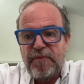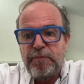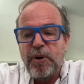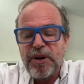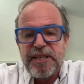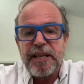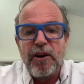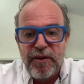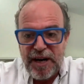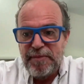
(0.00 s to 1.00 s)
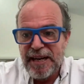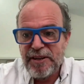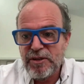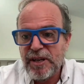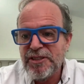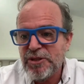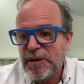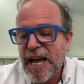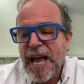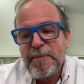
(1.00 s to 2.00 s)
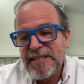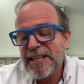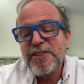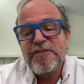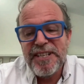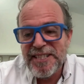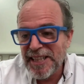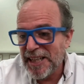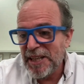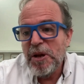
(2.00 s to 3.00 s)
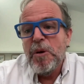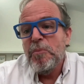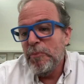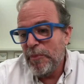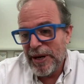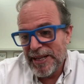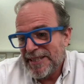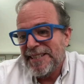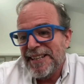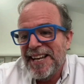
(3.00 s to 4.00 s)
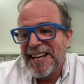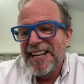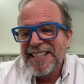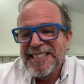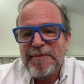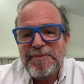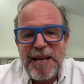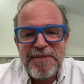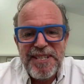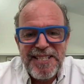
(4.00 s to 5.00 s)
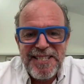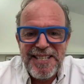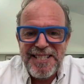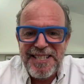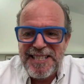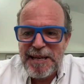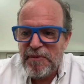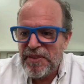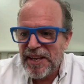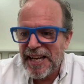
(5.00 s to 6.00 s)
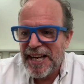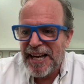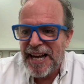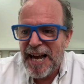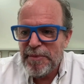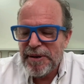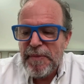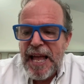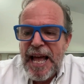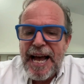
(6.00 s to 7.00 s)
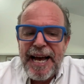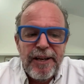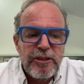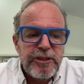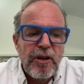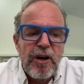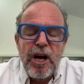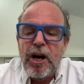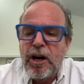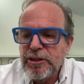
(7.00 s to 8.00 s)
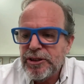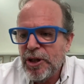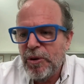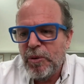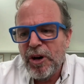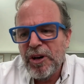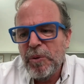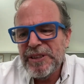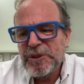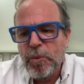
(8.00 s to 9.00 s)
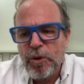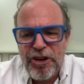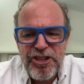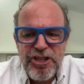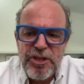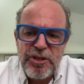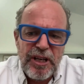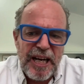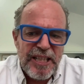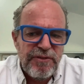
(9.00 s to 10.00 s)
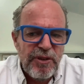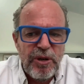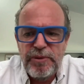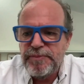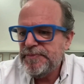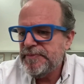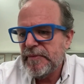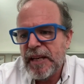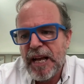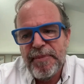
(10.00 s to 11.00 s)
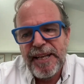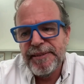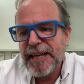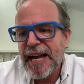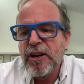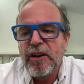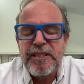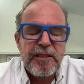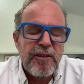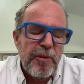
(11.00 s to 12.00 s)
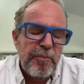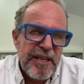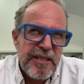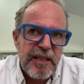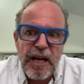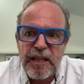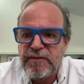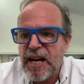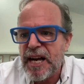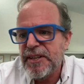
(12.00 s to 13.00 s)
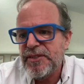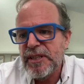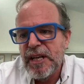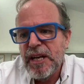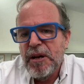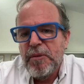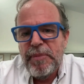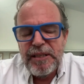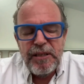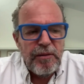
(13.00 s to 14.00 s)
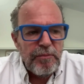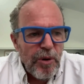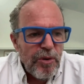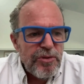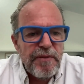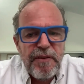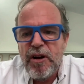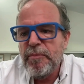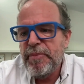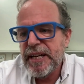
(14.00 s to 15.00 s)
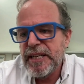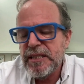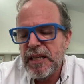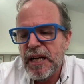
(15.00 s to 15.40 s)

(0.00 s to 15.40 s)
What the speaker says: pointing or aiming at your customer. It sounds very silly, but sometimes this type of thing happen. And also always watch your cash flow. I mean, I know it's not basic advice, but most of the companies